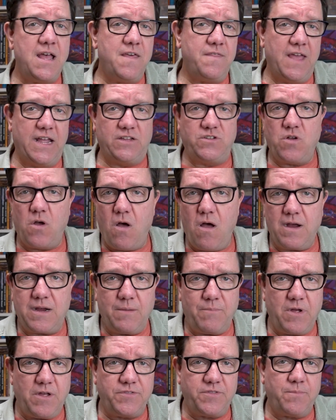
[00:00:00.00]
They talk
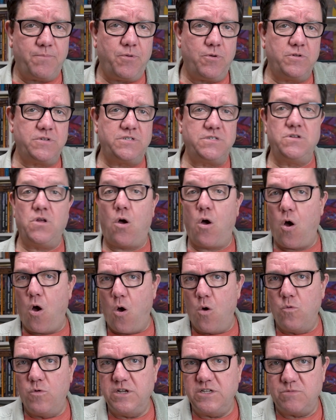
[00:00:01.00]
about the person
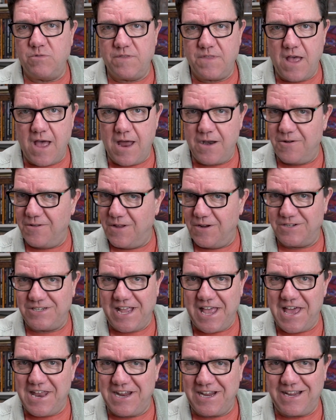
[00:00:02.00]
always with honor. There's
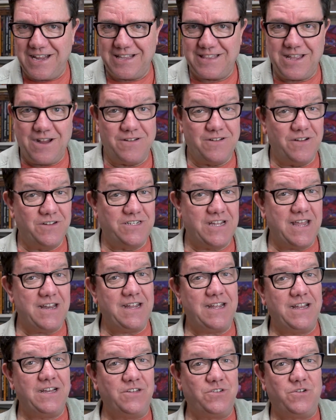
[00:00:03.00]
etiquette there. There's
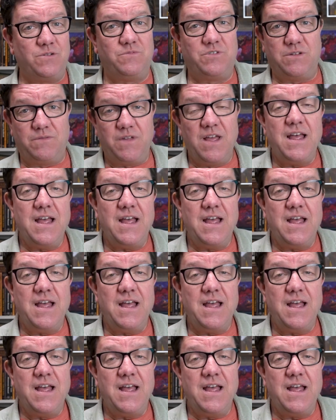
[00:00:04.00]
etiquette in terms of,